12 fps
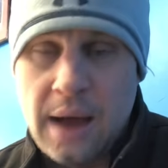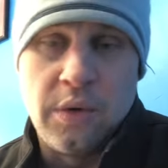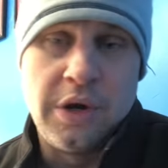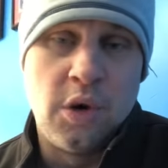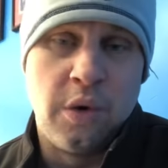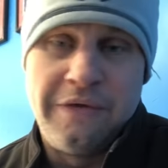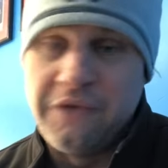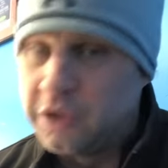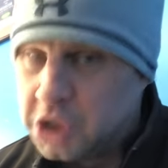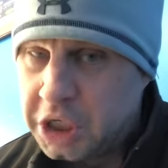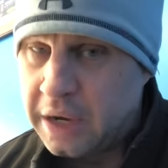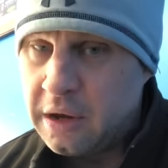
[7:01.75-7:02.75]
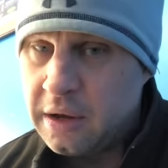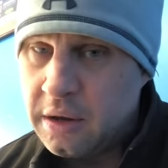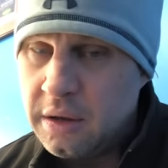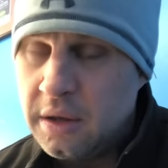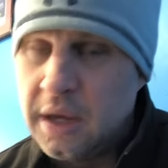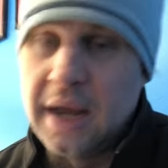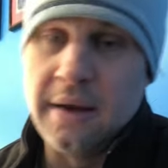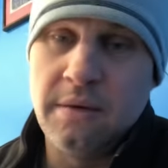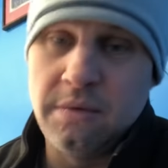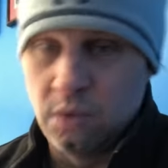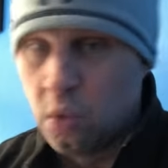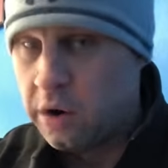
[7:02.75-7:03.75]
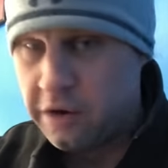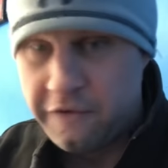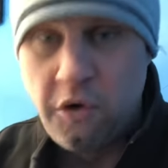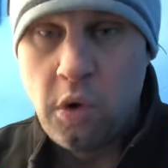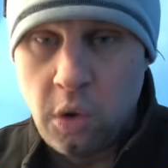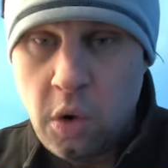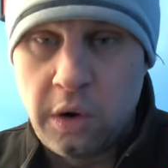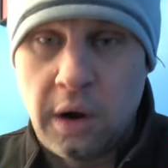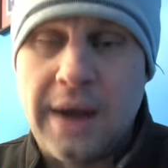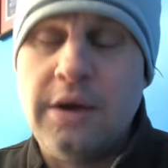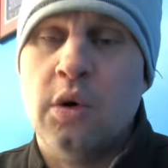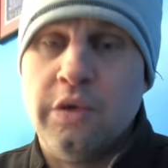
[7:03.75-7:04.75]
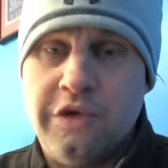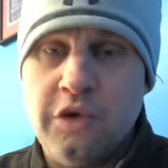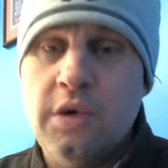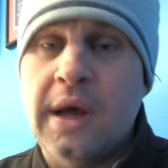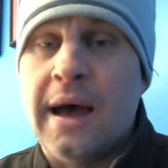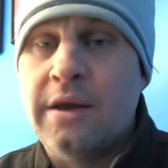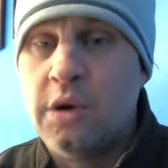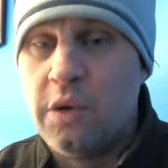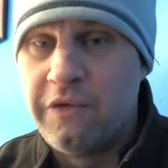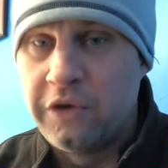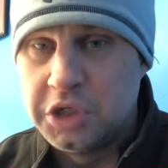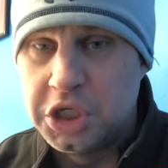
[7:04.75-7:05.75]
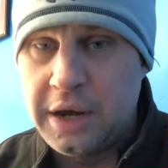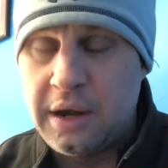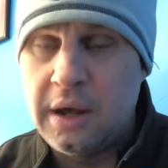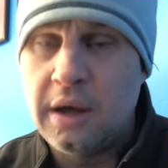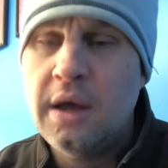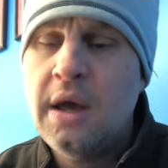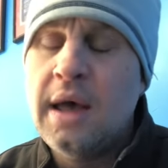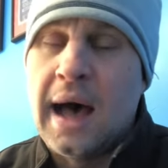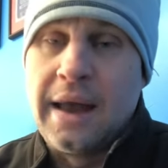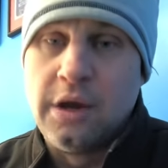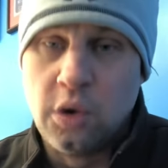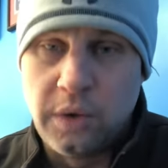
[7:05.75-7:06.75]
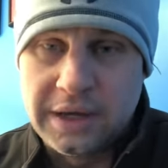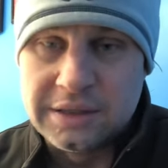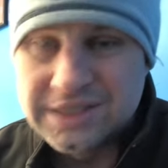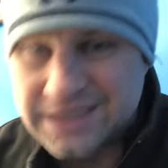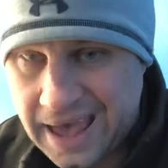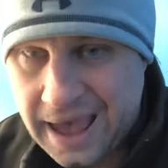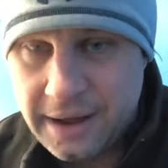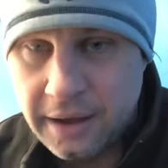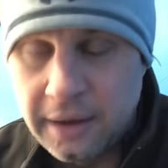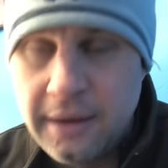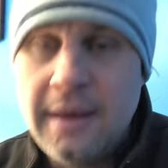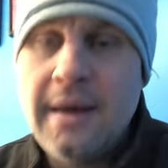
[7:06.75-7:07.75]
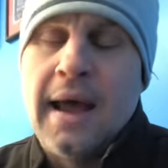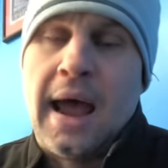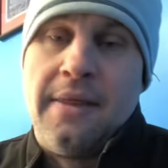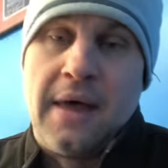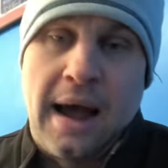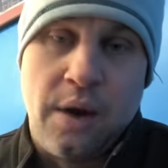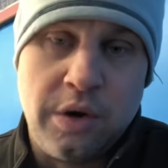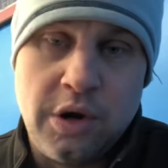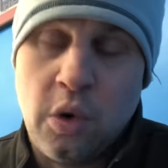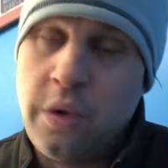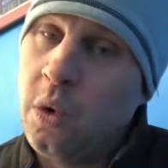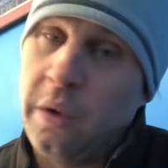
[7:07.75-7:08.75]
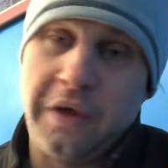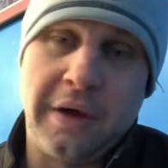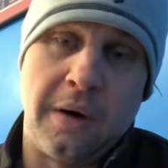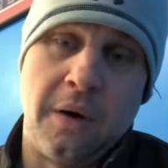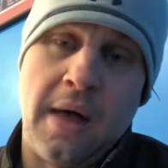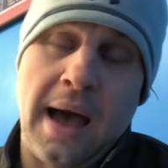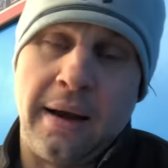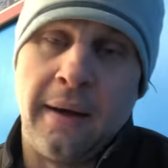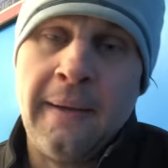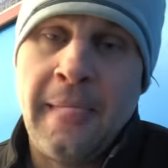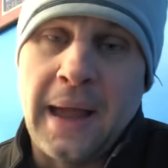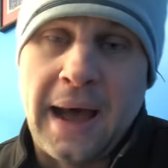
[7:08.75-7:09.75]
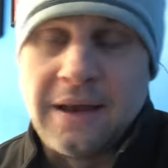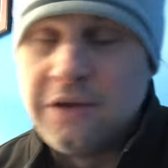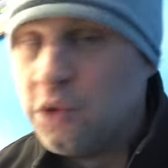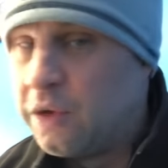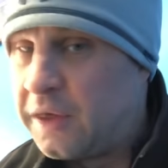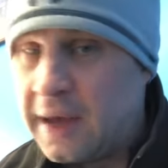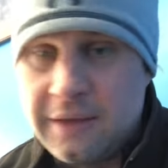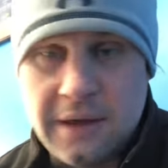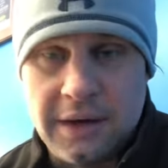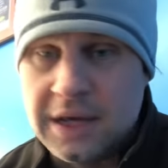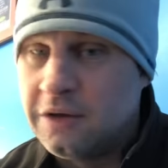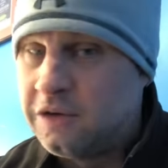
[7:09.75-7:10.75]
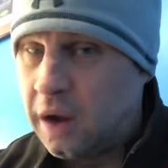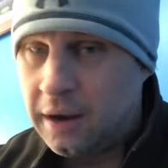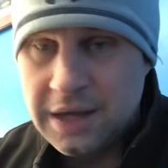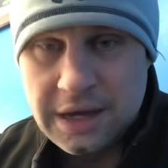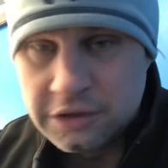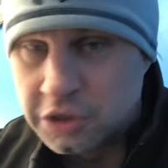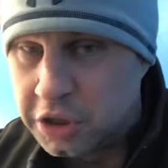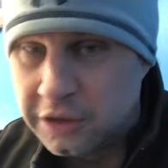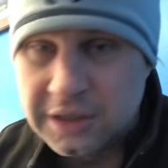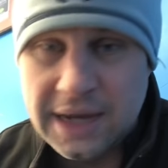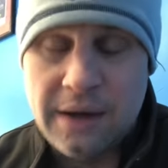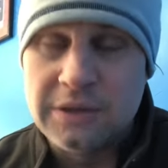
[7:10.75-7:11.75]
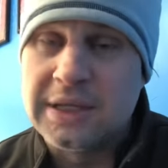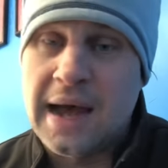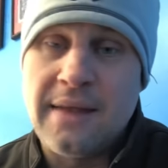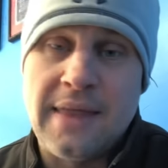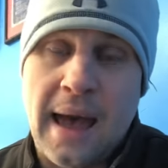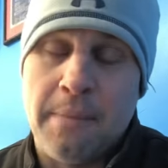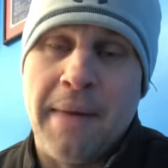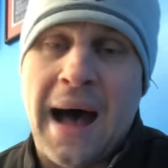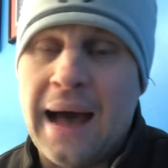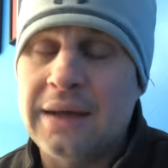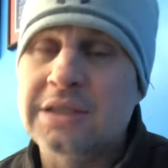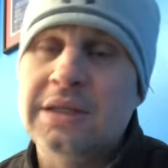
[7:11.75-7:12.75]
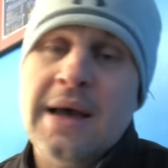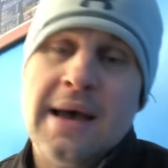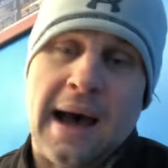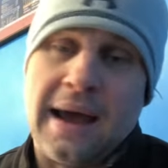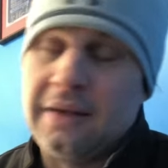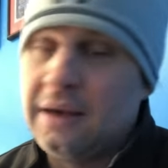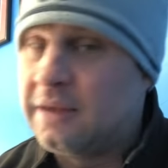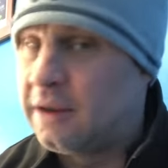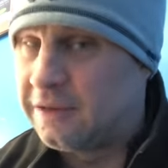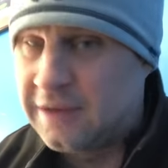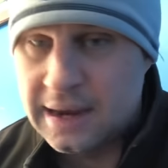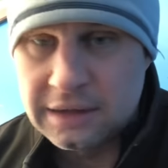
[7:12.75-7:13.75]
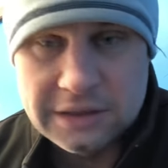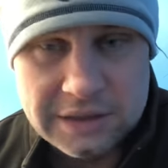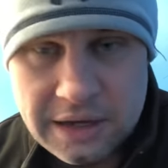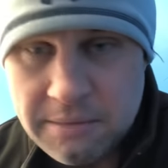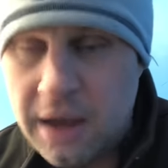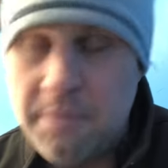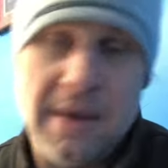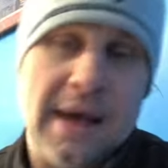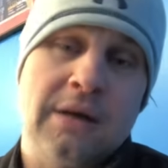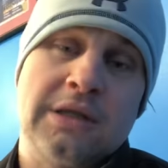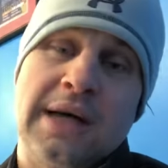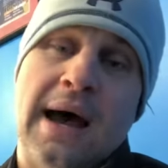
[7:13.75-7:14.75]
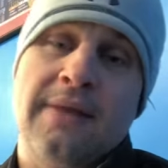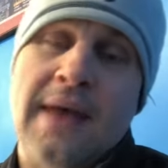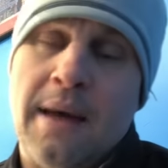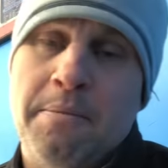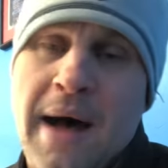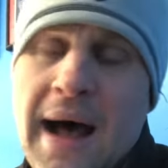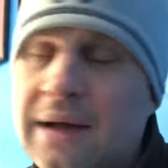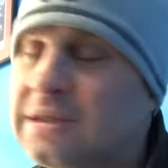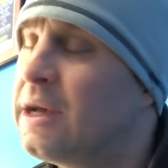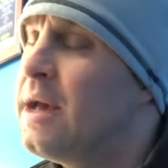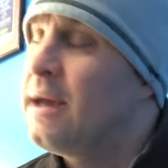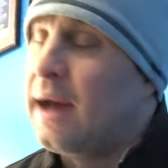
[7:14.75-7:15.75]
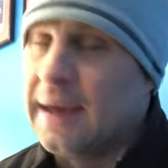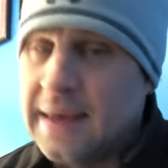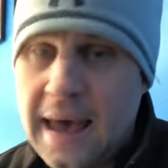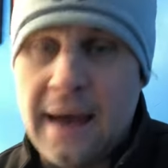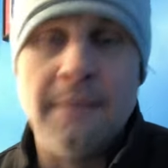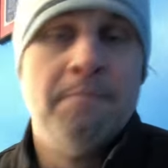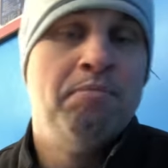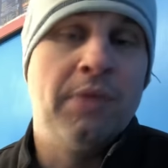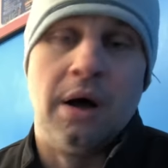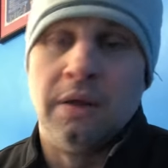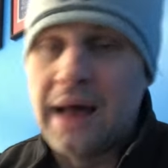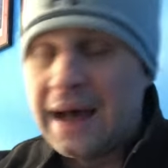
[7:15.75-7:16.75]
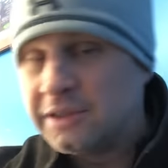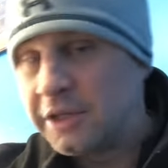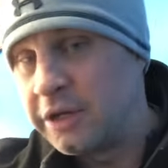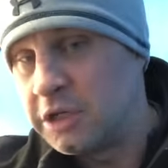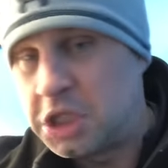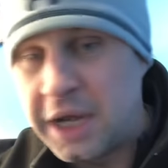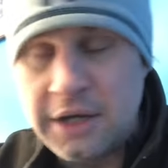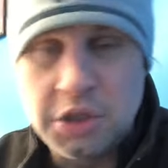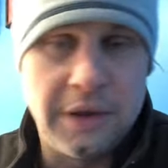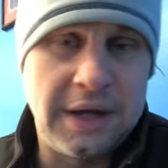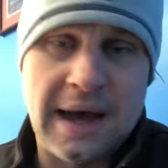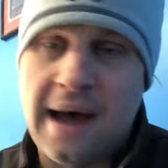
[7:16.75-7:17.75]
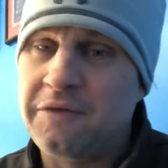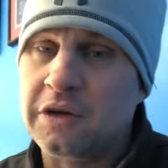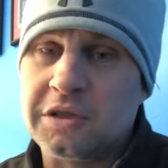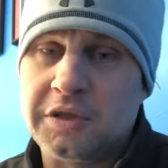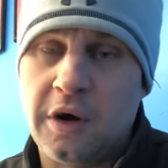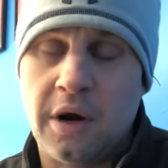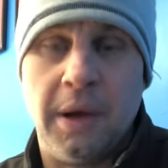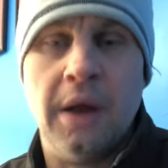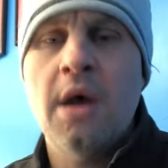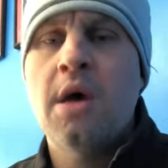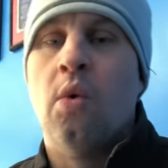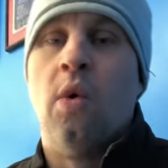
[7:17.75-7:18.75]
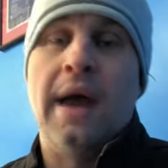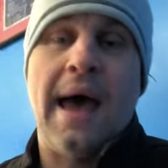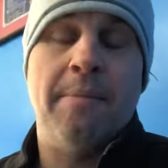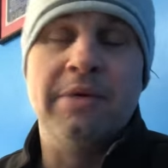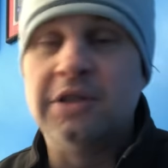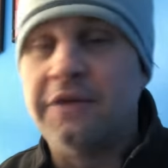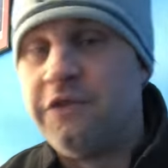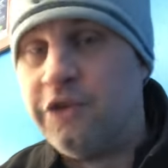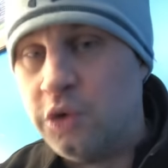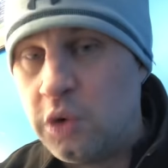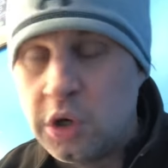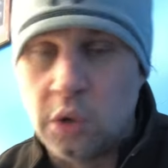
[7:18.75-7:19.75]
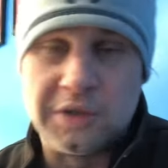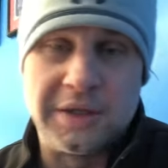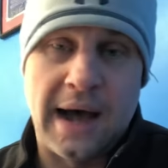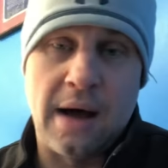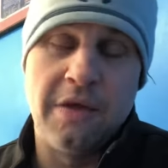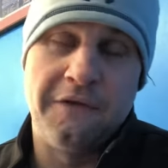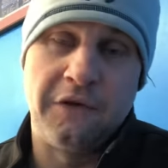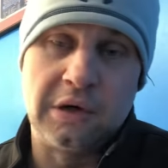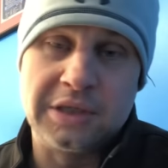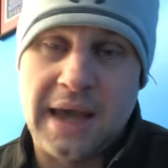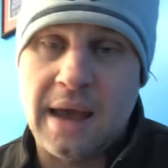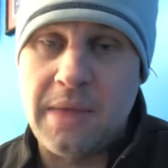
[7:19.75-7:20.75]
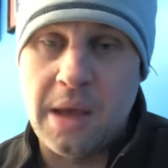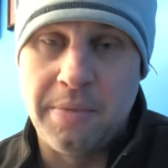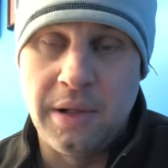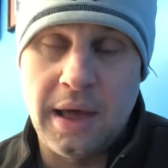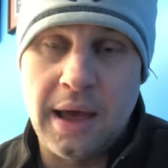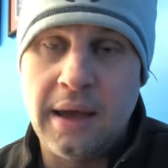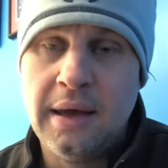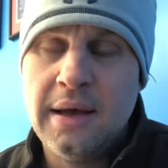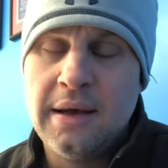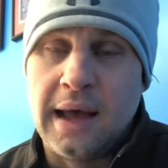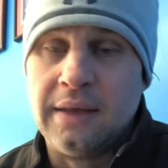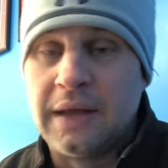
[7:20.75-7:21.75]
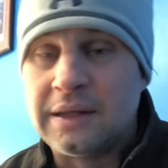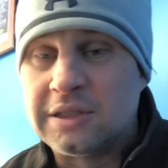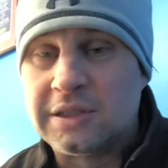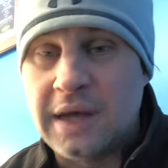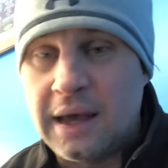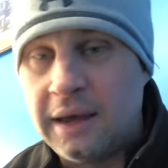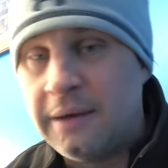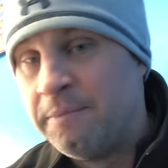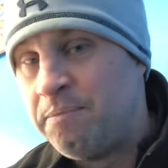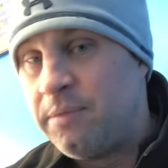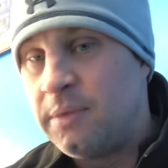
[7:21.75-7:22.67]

I would go with Virginia in 1-4 order. I'd go Duke. I'd go Virginia. I'd go Gonzaga. And then I would go North Carolina. I do think that Kentucky is just outside that box. I think that a Tennessee might be outside that box. Again, a lot's going to change with the conference tournament. What happens if Duke goes down the first game they play and let's say,